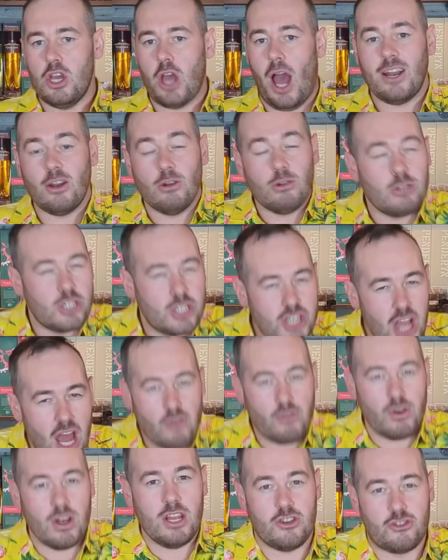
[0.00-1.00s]
I don't
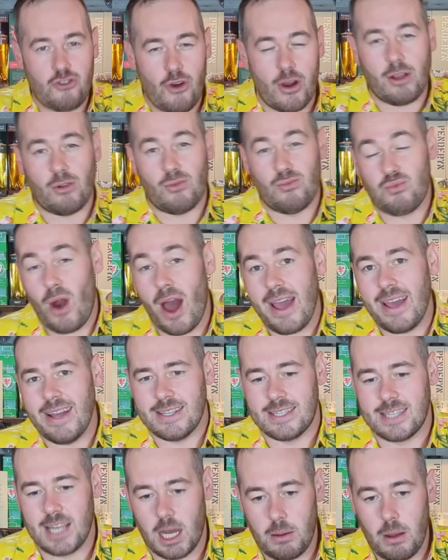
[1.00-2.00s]
generally drink rye
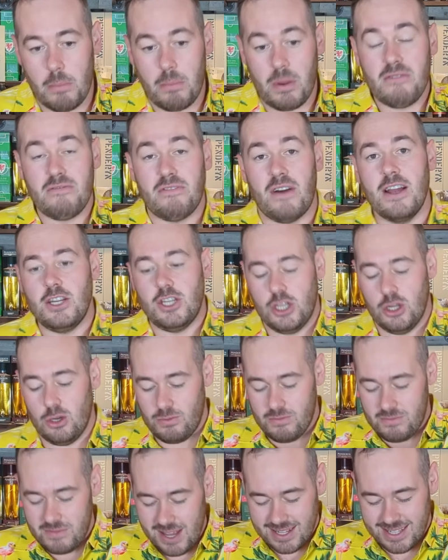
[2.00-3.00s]
in summer, but if I
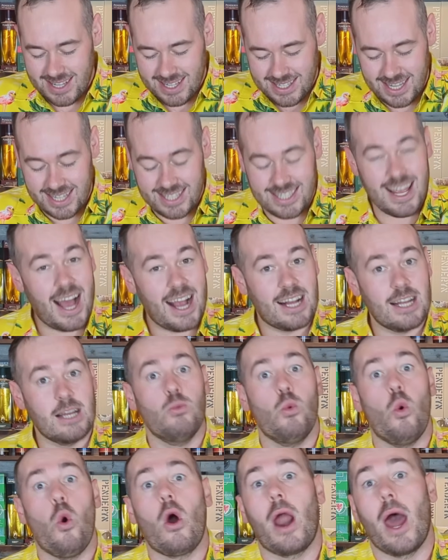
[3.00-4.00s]
do, this is exactly
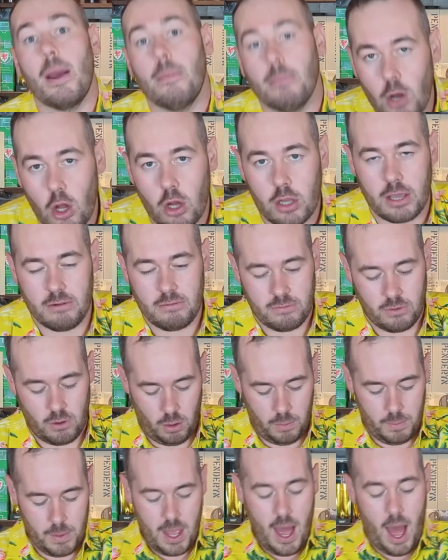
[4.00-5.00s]
what I'm looking
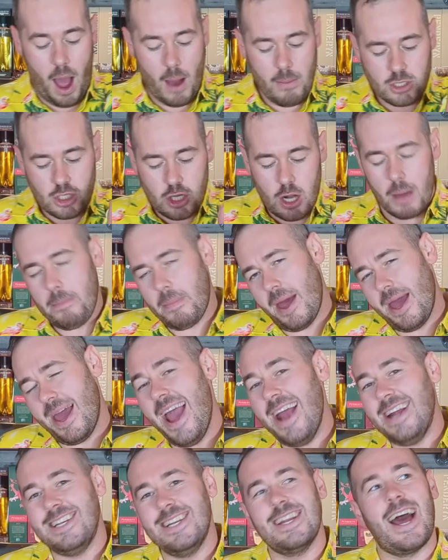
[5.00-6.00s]
for. How much should I pay?
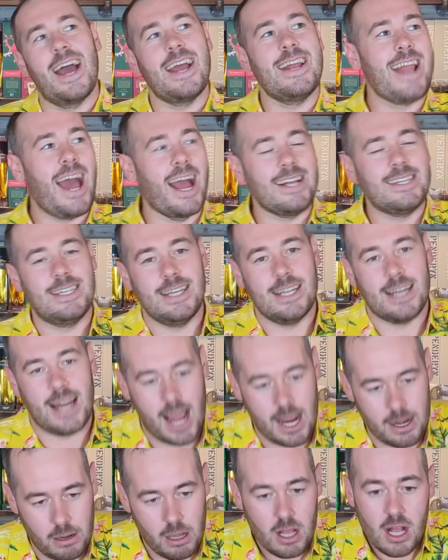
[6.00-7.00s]

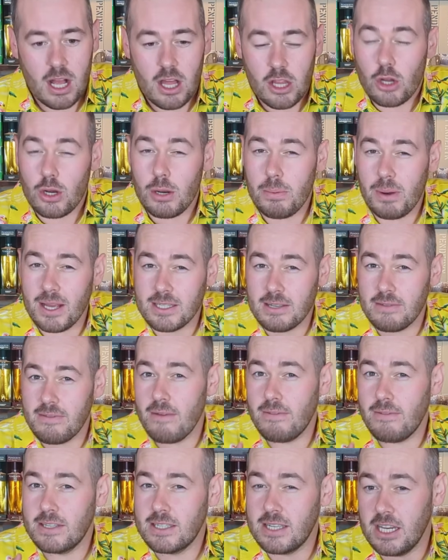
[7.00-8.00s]
$89.99. The only place I've
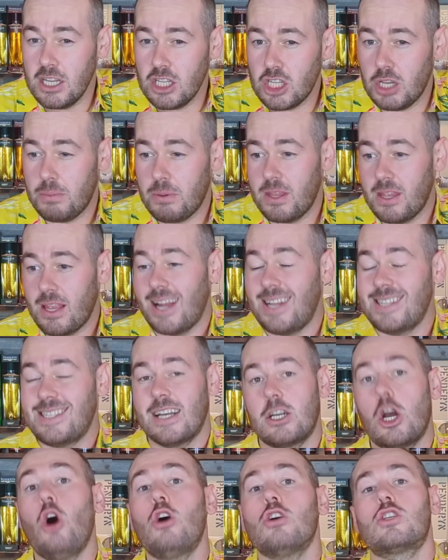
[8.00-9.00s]
ever seen it cheaper than that is
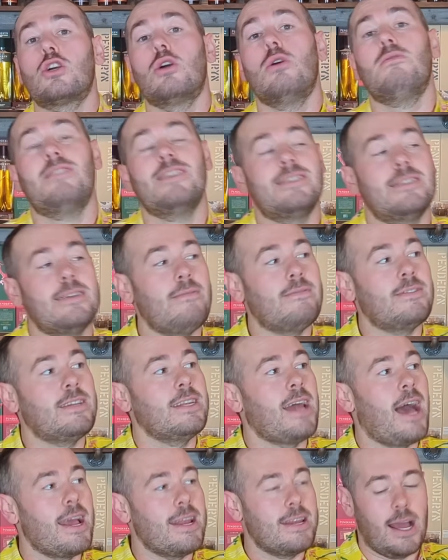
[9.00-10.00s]
at Costco for
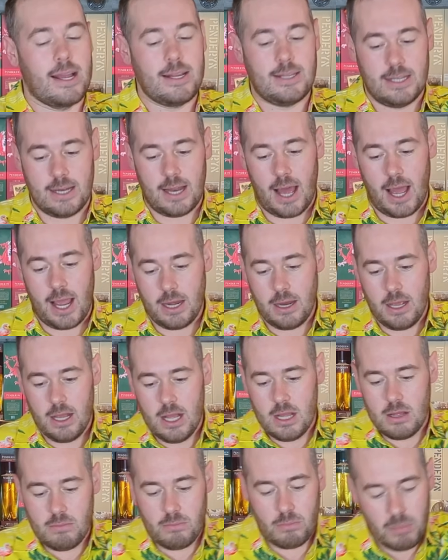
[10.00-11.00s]
$79.99.
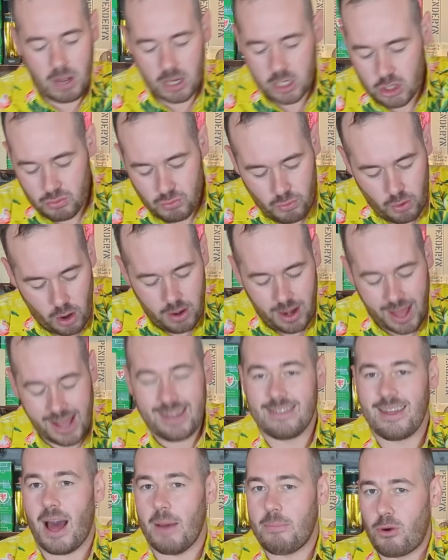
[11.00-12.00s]
Much
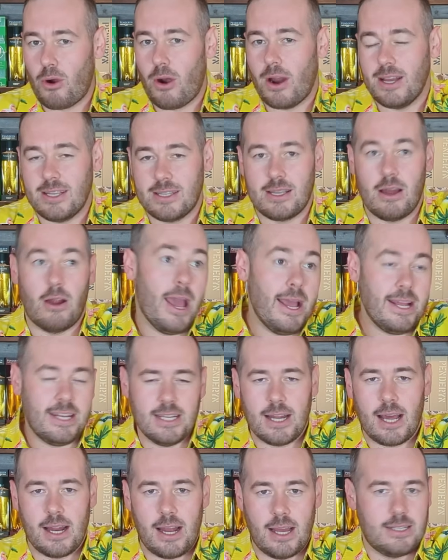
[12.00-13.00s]
like that price,
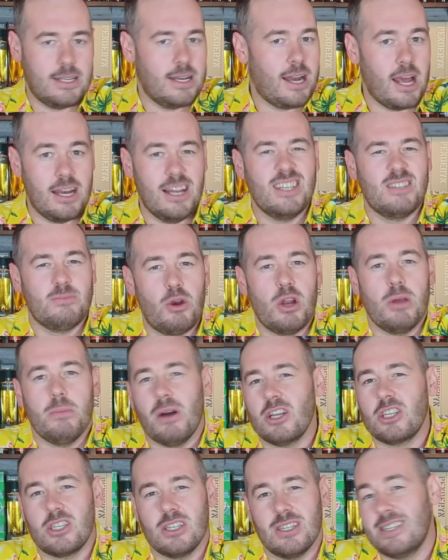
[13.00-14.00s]
$89.99 is pretty
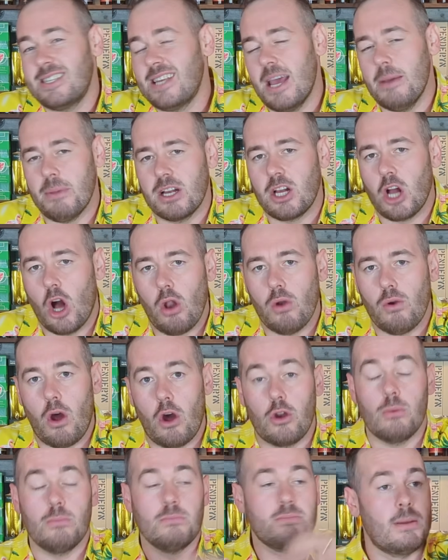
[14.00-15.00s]
much the same in
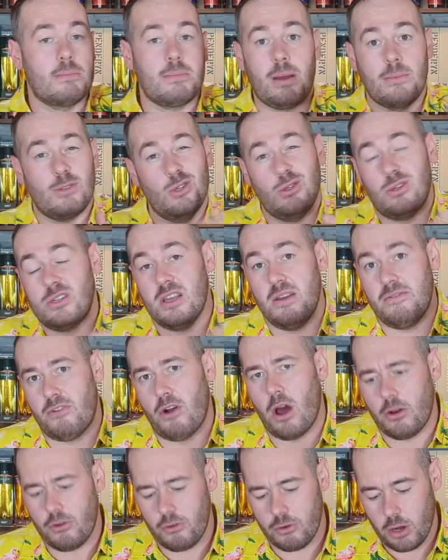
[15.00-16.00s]
Colorado. Sometimes you'll see it for
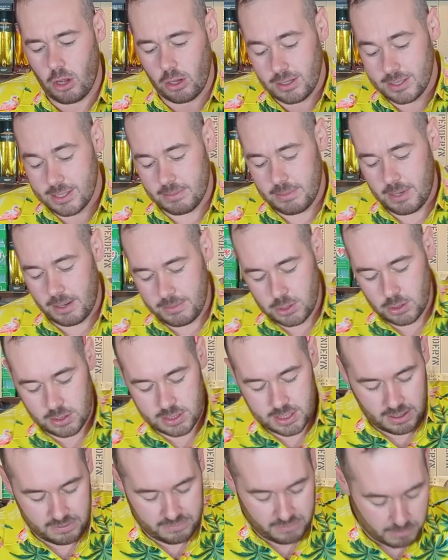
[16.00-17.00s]
$100, sometimes you'll
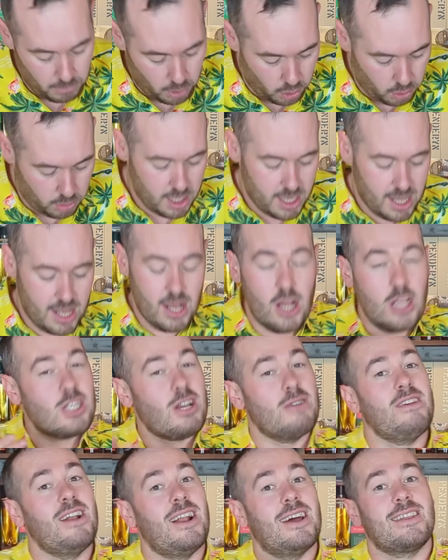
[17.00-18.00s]
see it for more. So
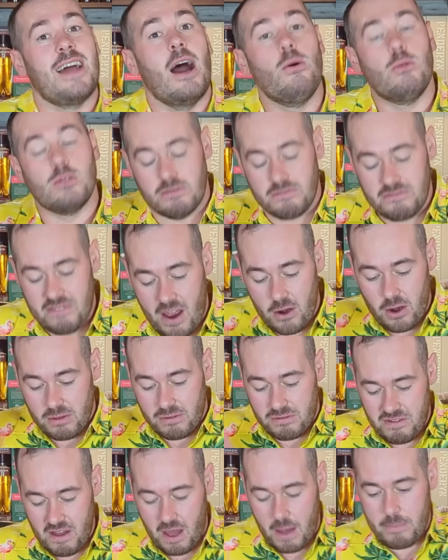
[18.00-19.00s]
I feel like that was a very
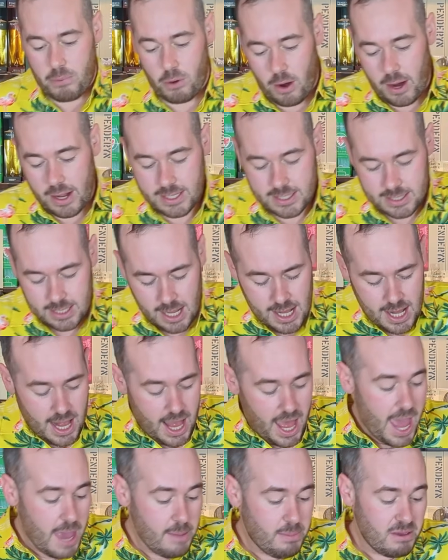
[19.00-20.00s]
fair price.
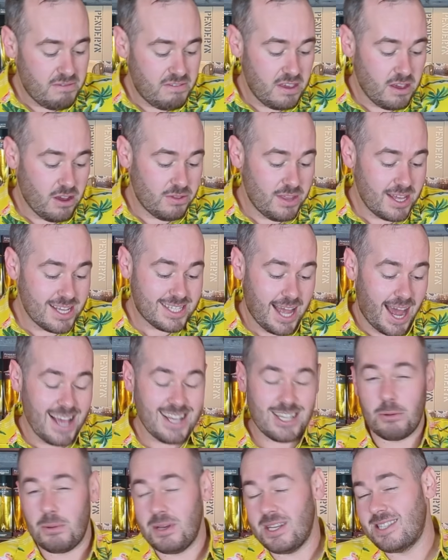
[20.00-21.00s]
ABV on this guy
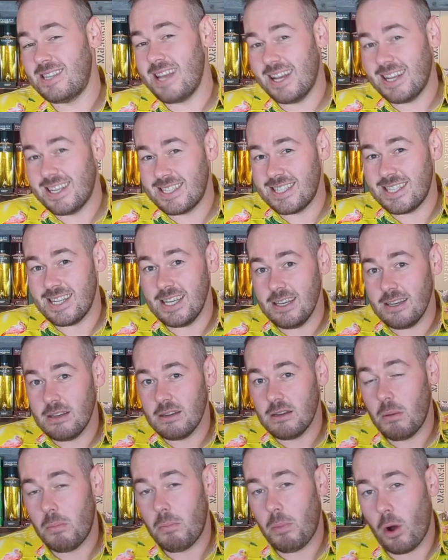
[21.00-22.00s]
is going to be 60.19%
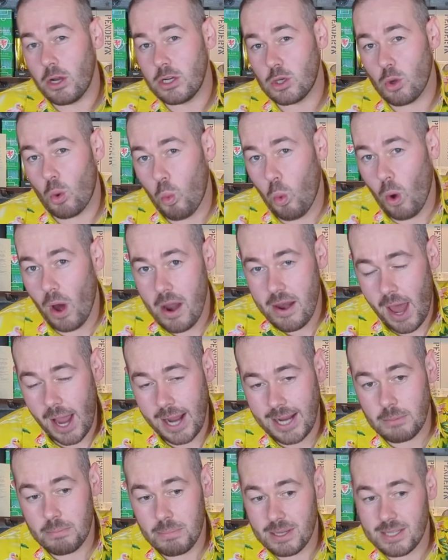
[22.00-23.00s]

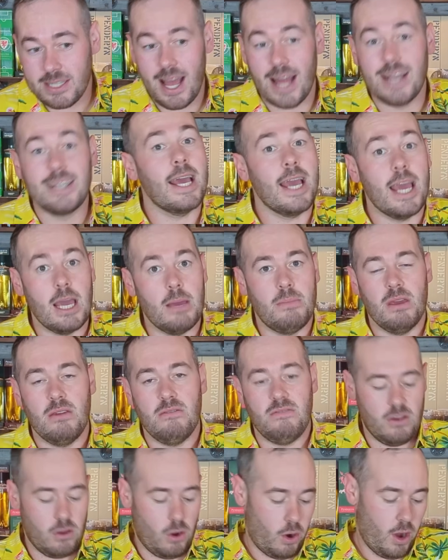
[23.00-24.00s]

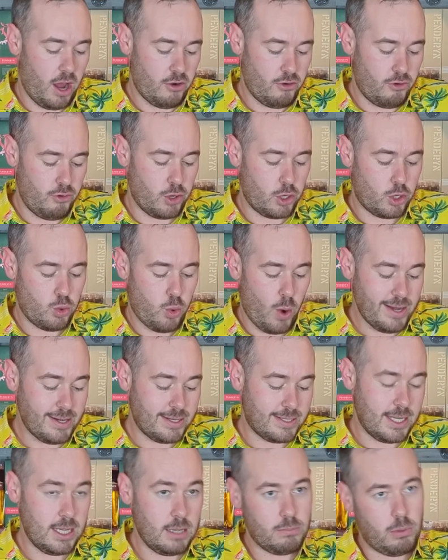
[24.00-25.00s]
ABV or
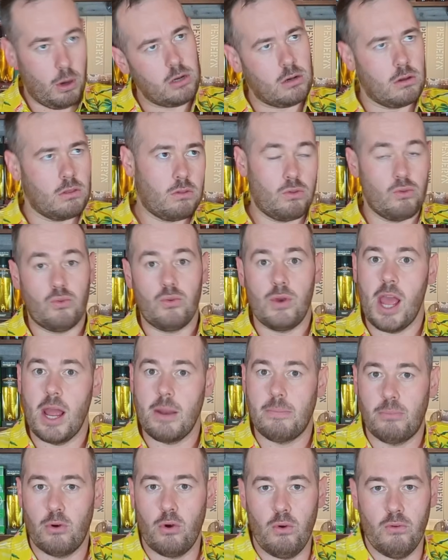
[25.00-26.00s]
120.38
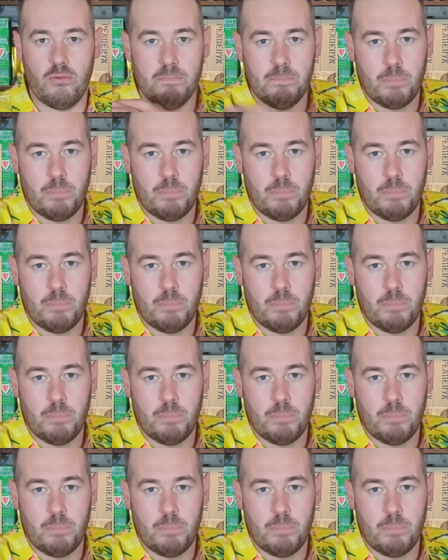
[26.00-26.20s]
proof.